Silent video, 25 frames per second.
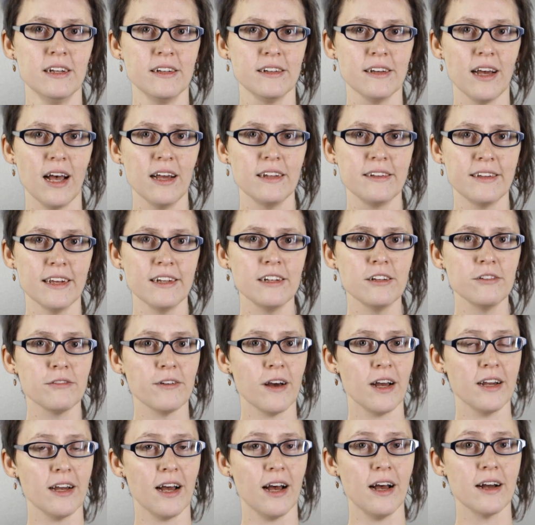to
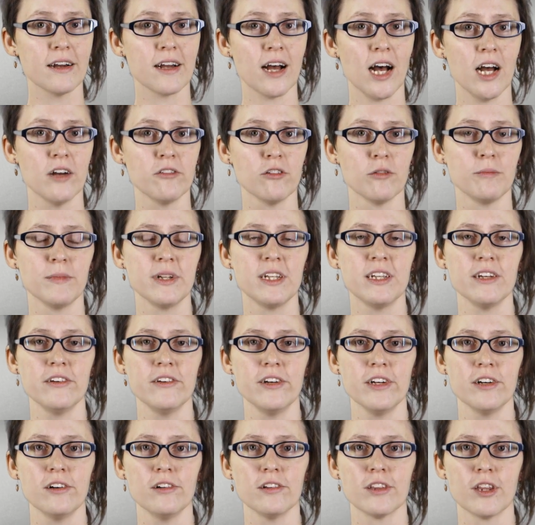identify archival
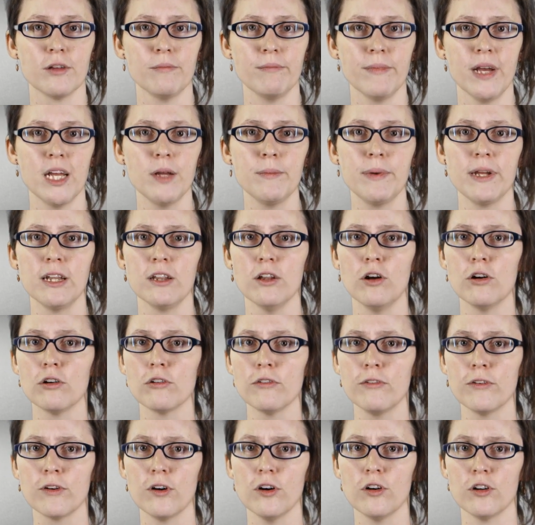material that may be long
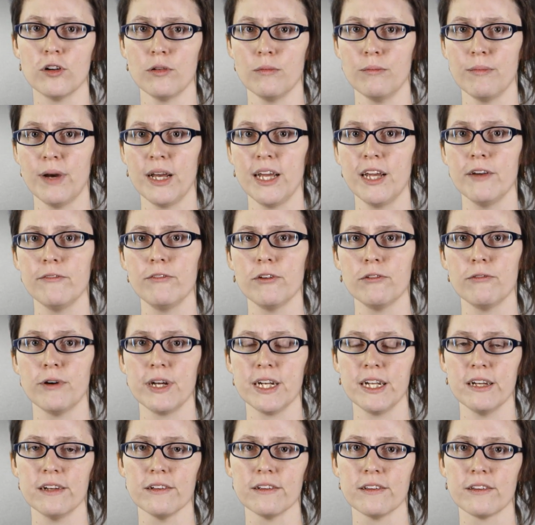forgotten by
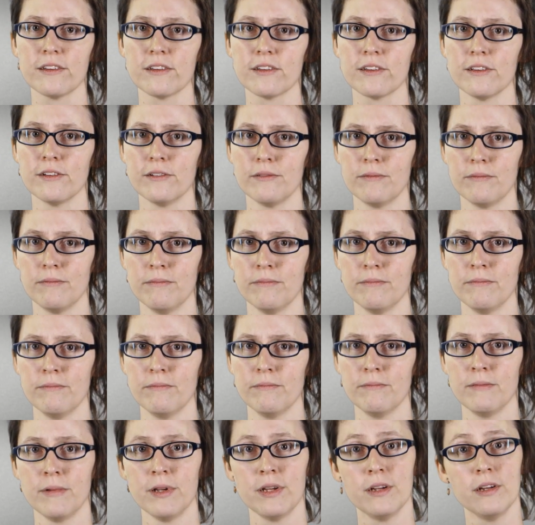everyone else.
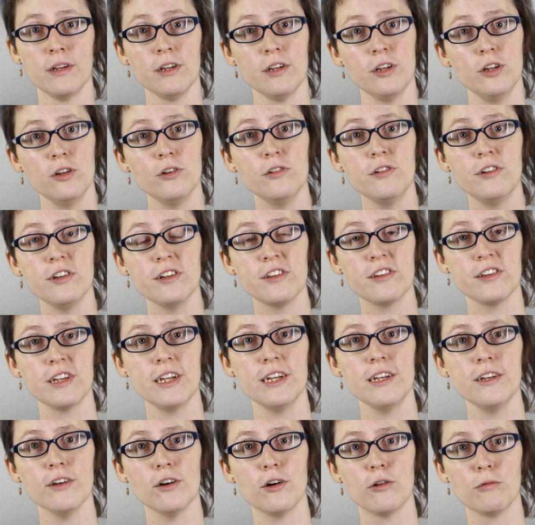
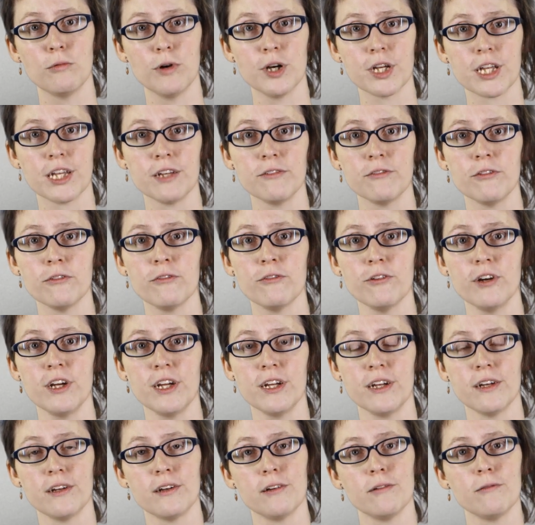UGC or working for
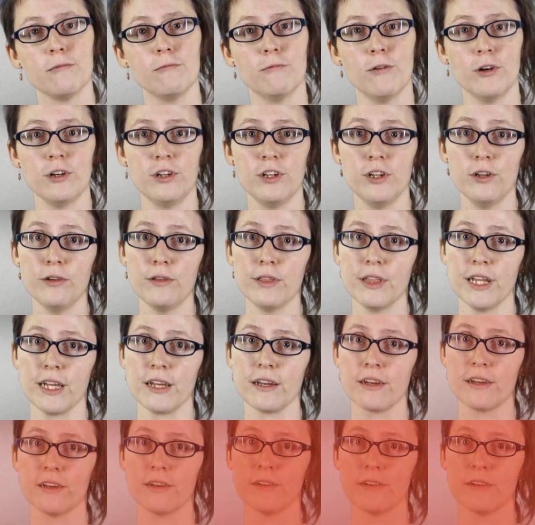free? What do you think?